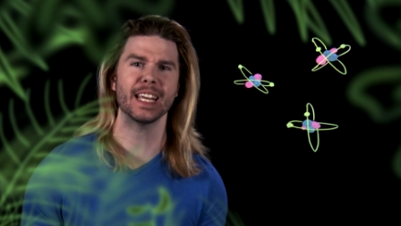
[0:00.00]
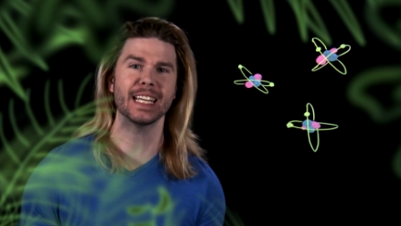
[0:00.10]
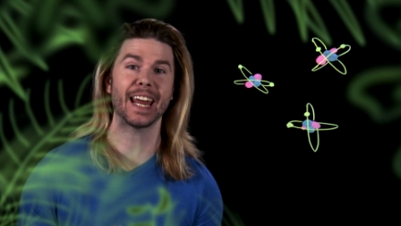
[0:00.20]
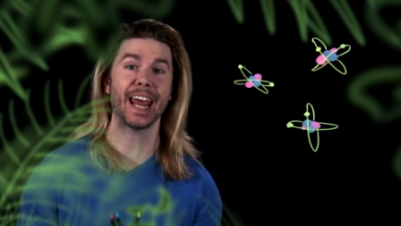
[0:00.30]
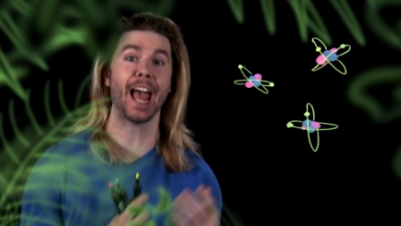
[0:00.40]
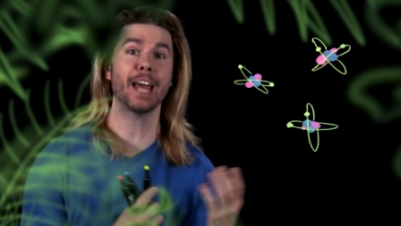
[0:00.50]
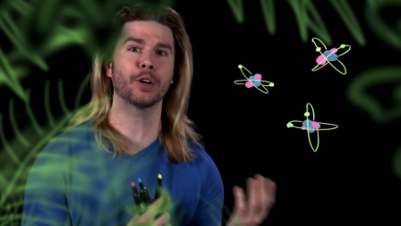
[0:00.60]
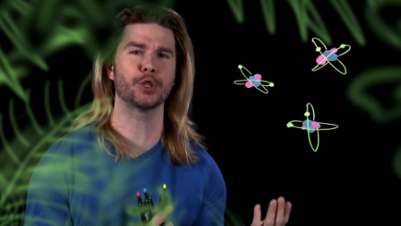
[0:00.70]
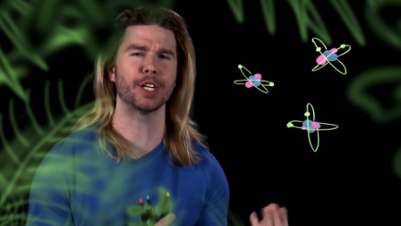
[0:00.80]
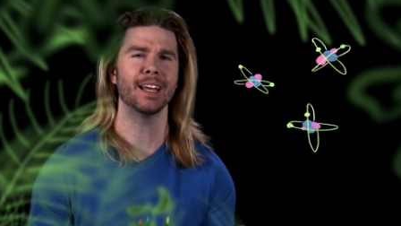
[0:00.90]
They get
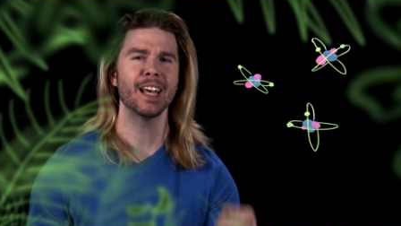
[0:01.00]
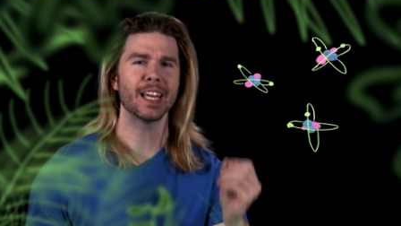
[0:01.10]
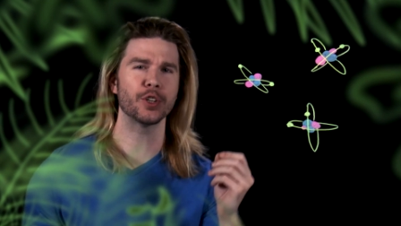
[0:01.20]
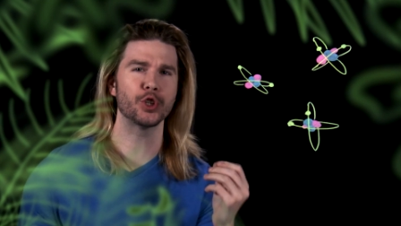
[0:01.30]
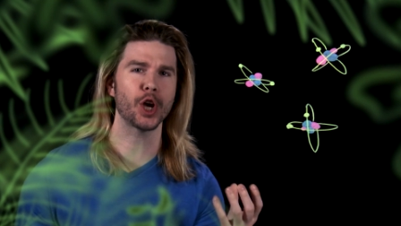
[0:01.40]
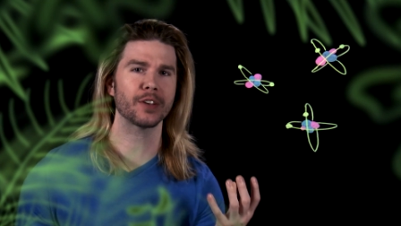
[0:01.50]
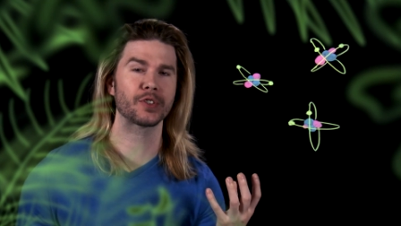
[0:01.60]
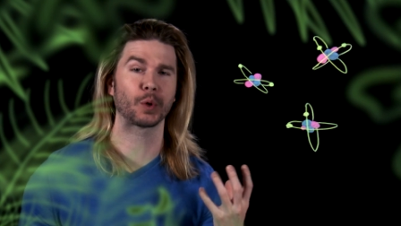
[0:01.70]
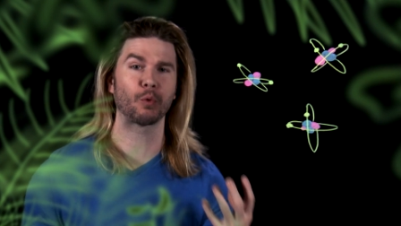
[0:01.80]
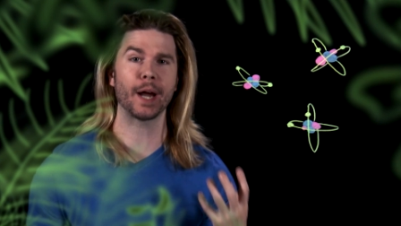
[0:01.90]
energy in
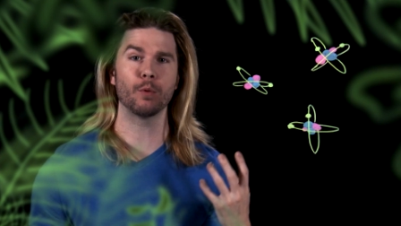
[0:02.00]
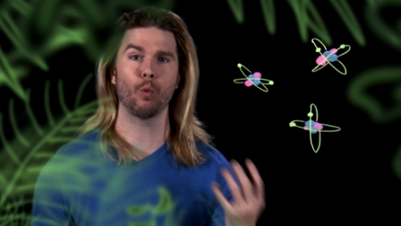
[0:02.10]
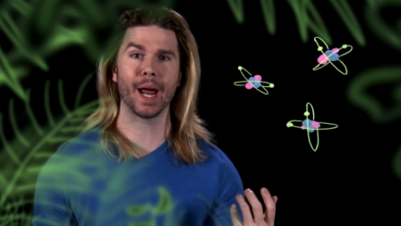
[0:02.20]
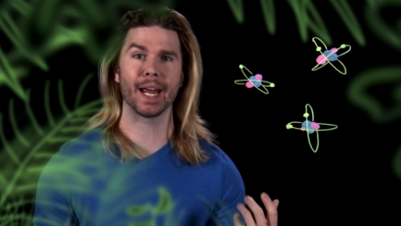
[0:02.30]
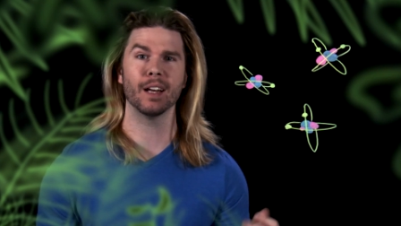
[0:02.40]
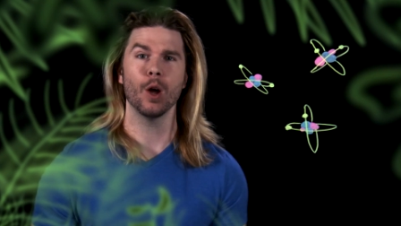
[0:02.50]
just the right way.